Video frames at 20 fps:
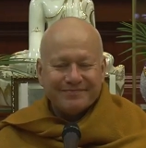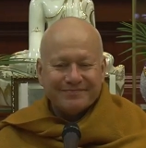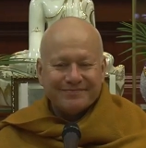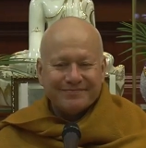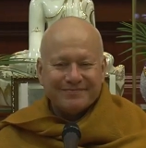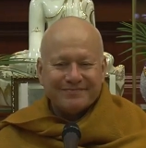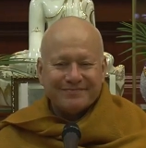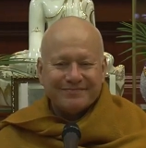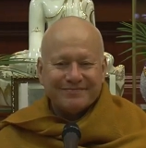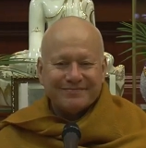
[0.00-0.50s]

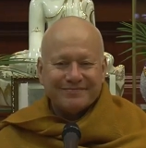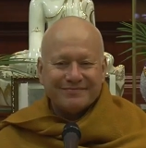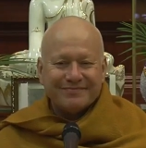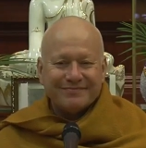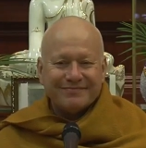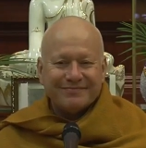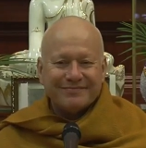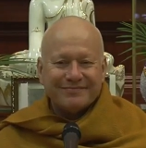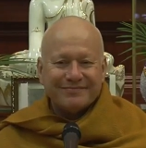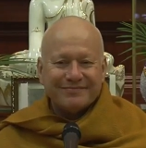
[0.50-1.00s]

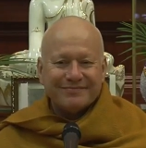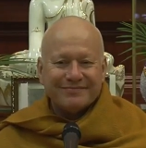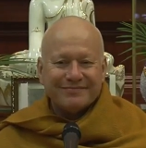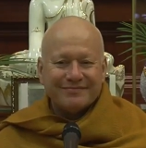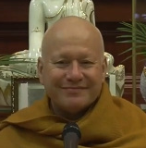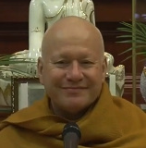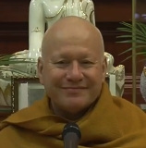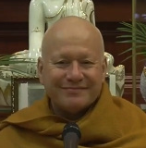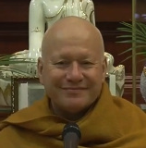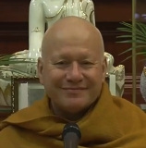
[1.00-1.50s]

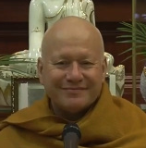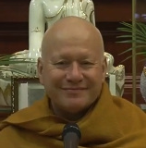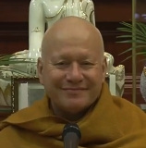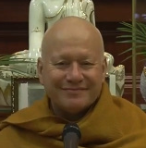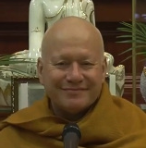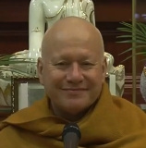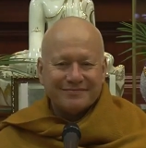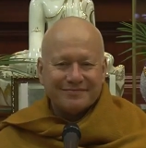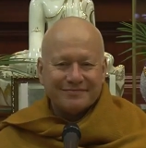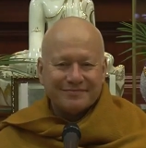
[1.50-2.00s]

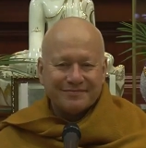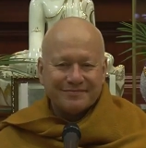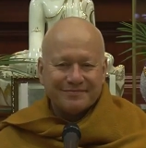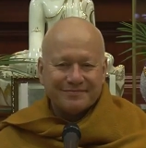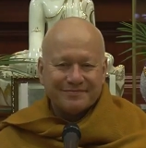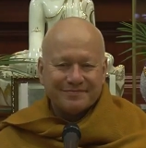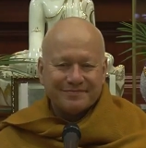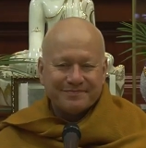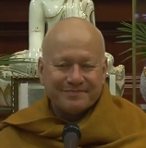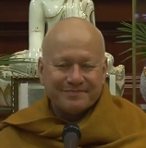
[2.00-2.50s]

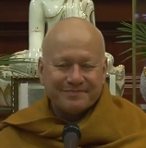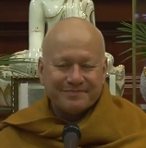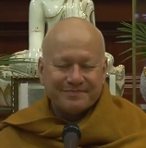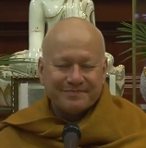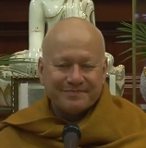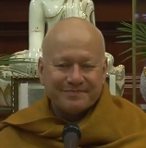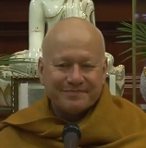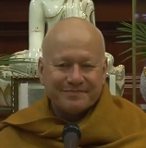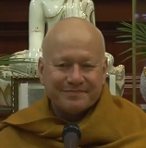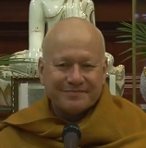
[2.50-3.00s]

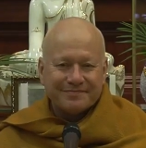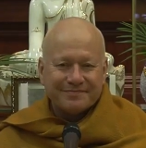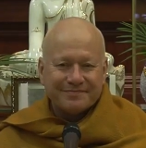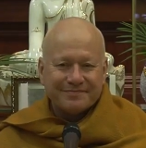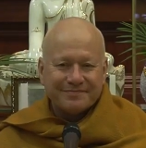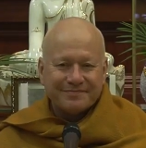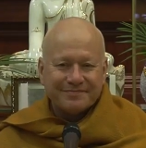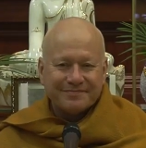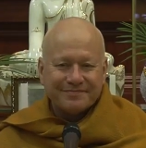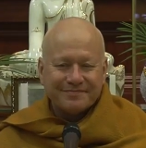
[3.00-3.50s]

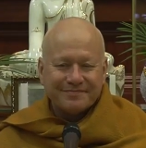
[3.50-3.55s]
Nothing is said.